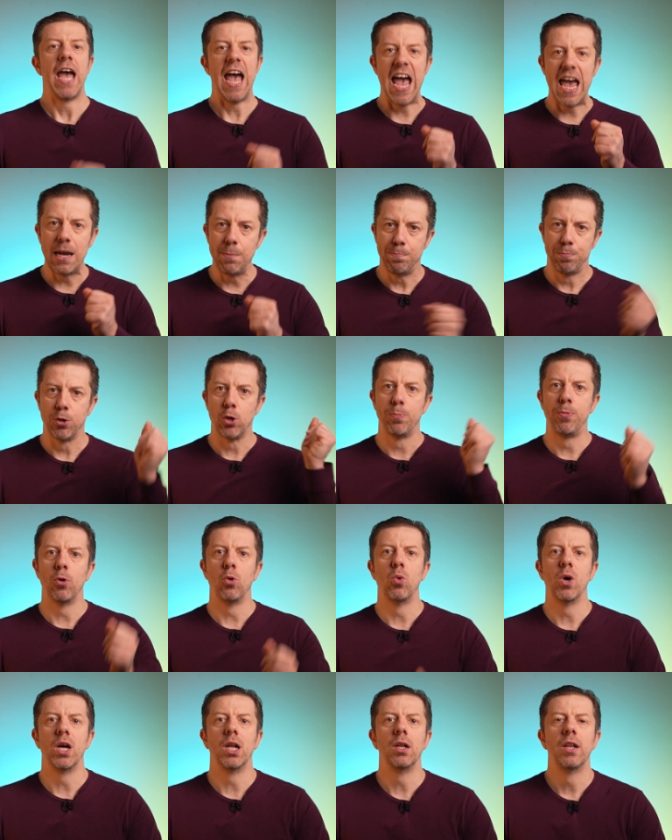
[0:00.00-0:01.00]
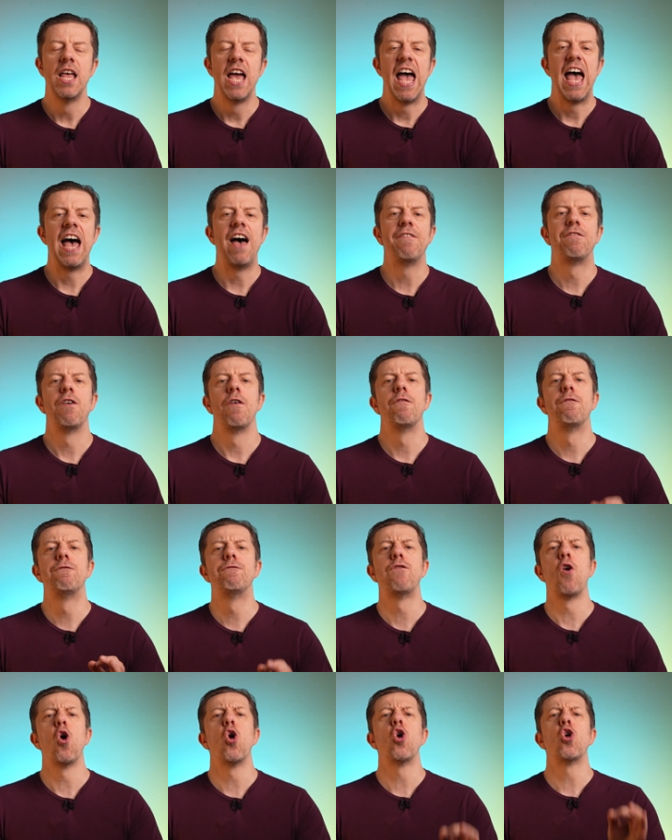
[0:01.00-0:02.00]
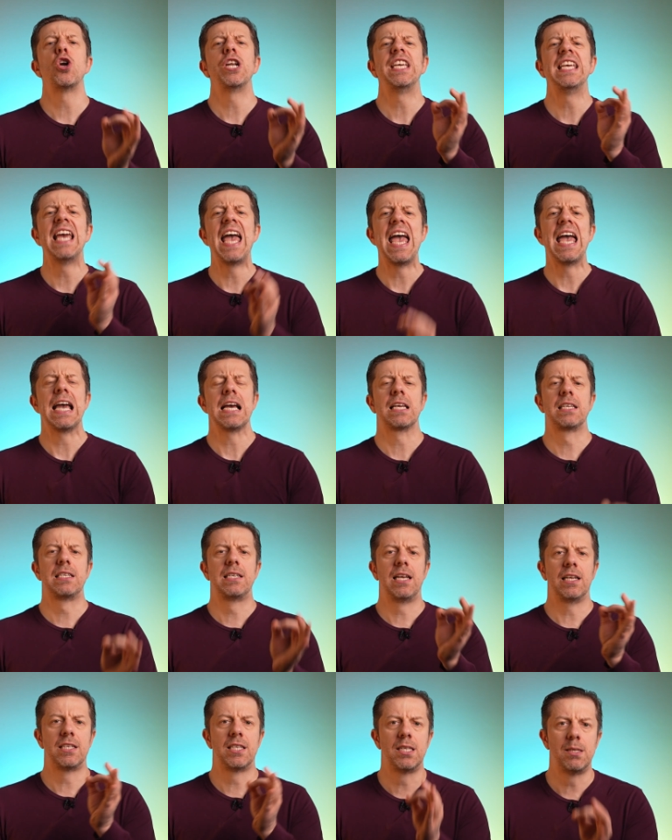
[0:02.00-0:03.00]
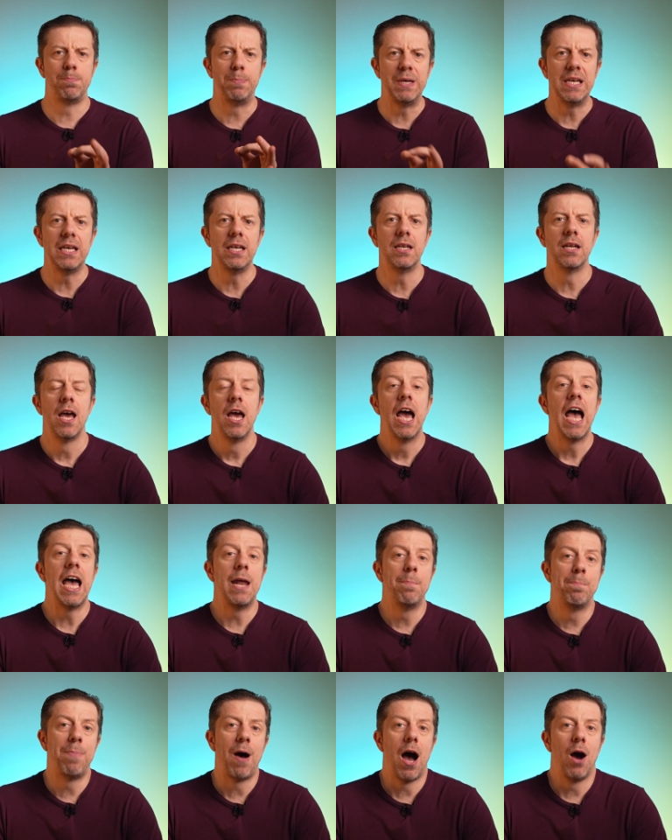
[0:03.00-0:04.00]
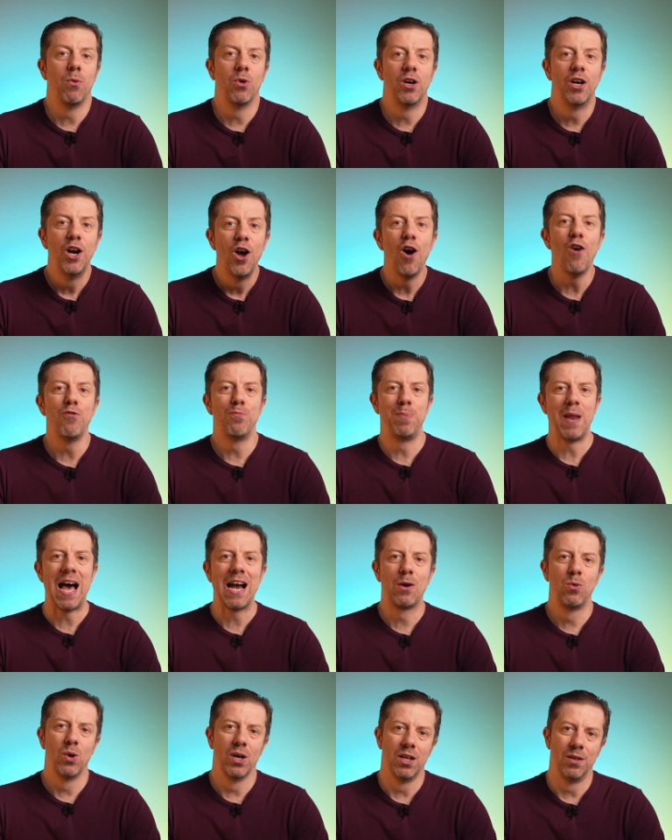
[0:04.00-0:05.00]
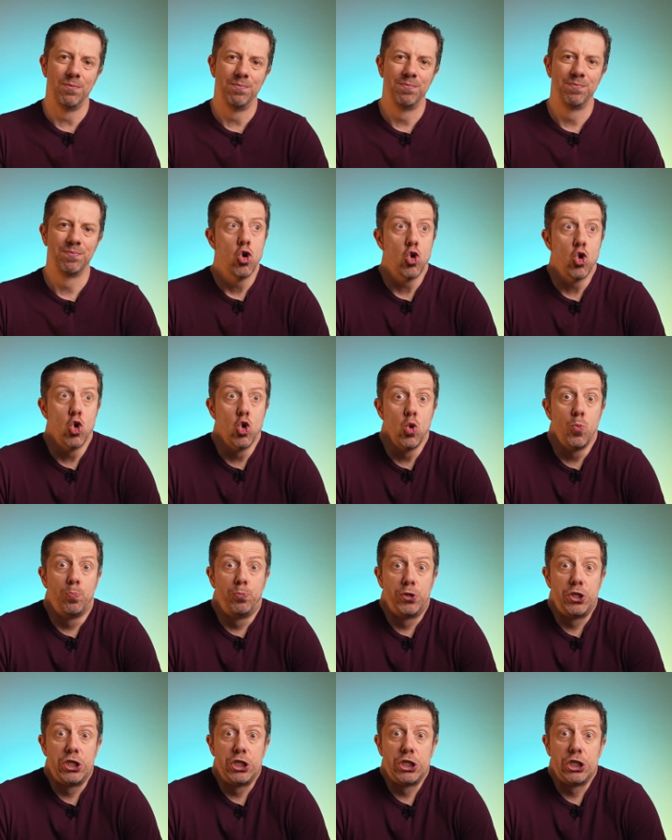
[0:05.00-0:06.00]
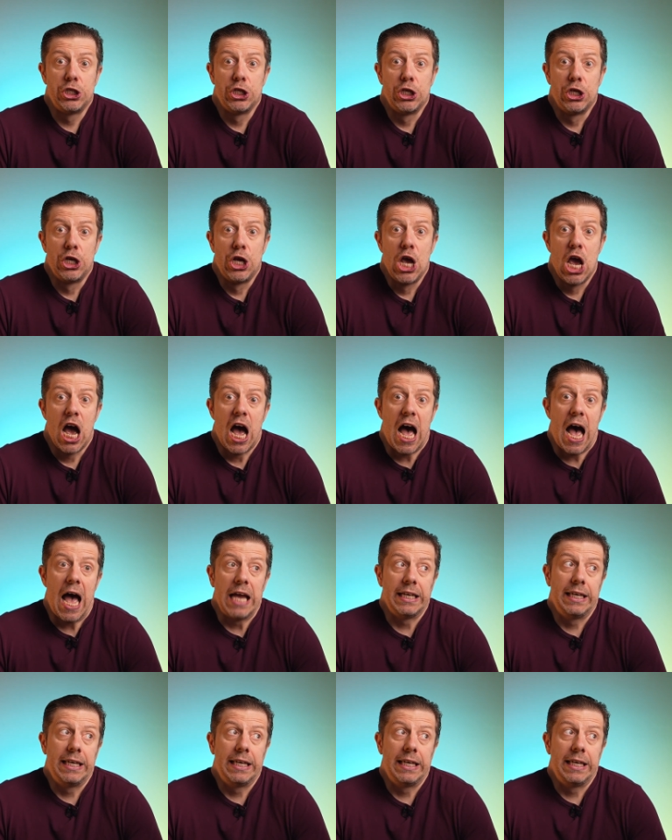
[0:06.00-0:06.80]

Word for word: and Purplewell have 40x the speed and power of Blackwell. Oops. I